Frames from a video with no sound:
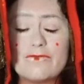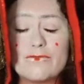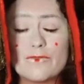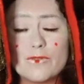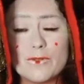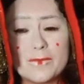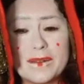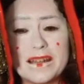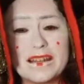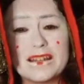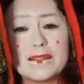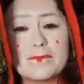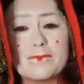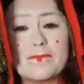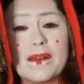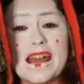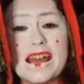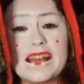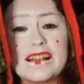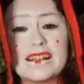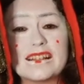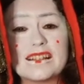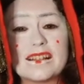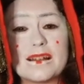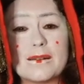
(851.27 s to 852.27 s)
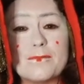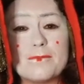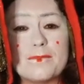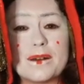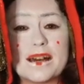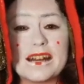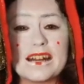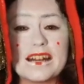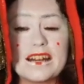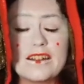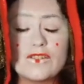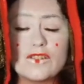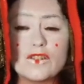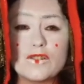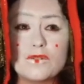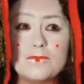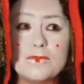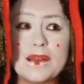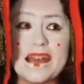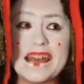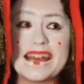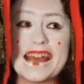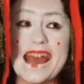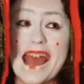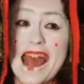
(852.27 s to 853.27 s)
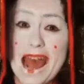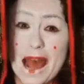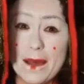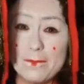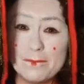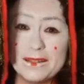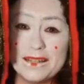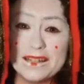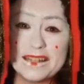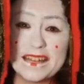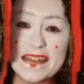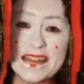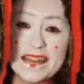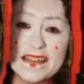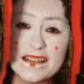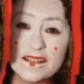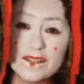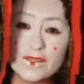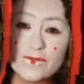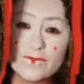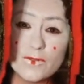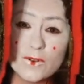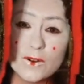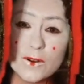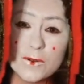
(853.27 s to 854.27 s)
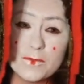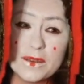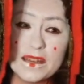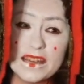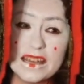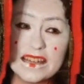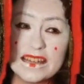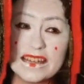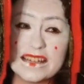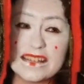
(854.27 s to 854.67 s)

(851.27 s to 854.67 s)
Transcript: for me to pay somebody to make appliques for me,